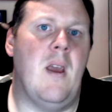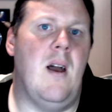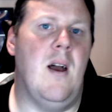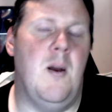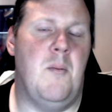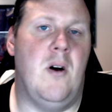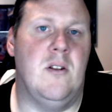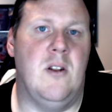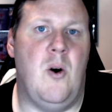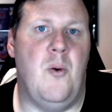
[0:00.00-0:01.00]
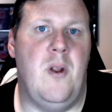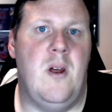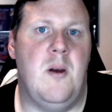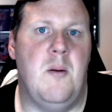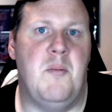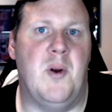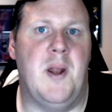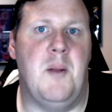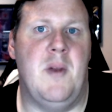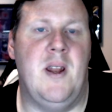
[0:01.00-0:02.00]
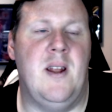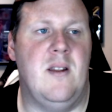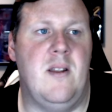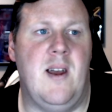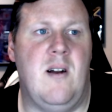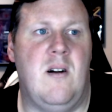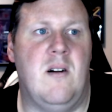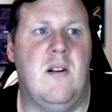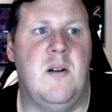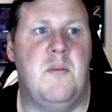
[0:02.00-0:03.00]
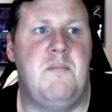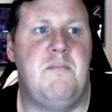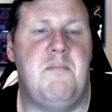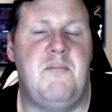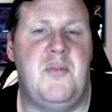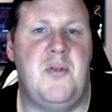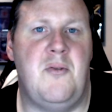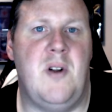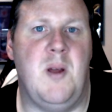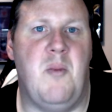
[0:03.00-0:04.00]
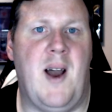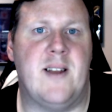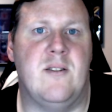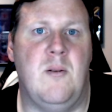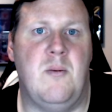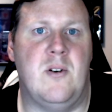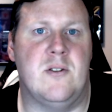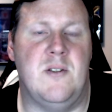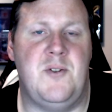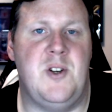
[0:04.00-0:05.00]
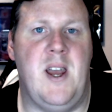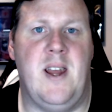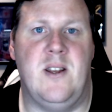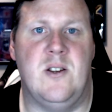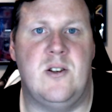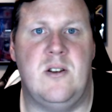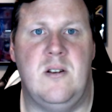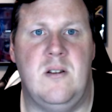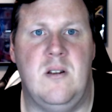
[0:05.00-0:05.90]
on loan, but at the minute they are pretty backed up because they've changed